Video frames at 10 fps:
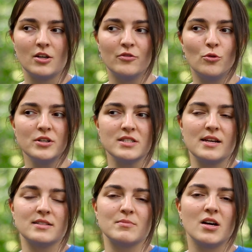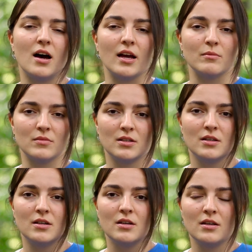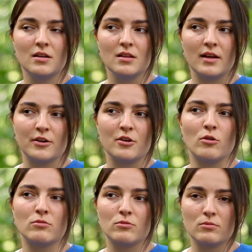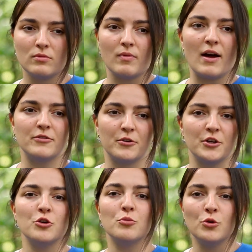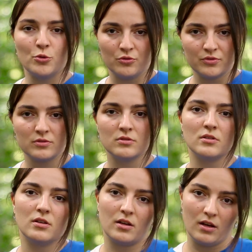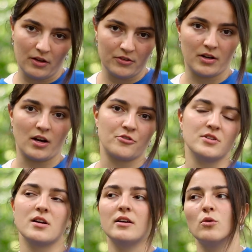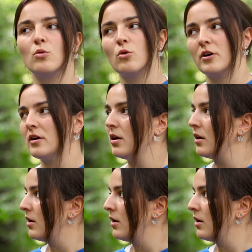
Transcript: And of course, it takes some time. Like, you know, after you move into the countryside or